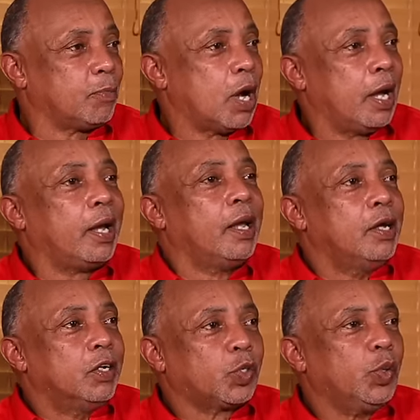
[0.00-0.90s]
why
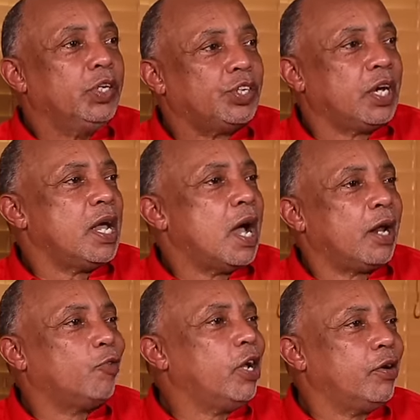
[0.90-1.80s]
Squingey there
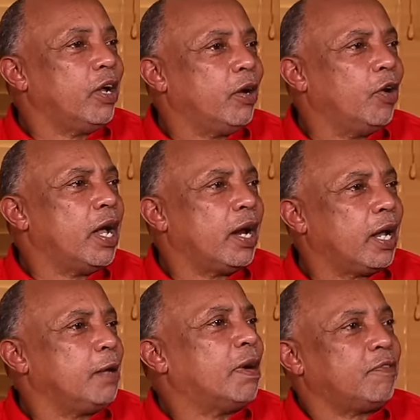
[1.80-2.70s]
and Ray, and
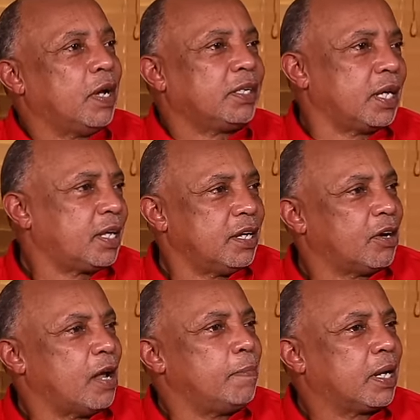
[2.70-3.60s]
I'm if you take
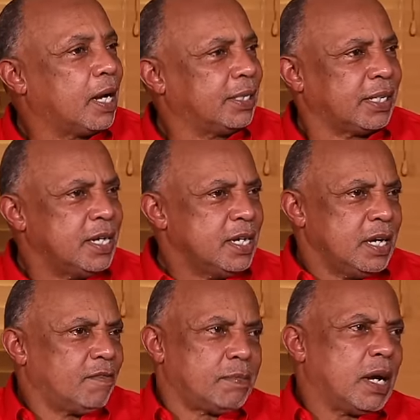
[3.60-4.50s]
care of him, because
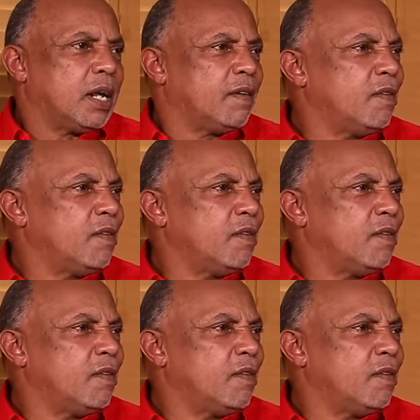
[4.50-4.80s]
everybody had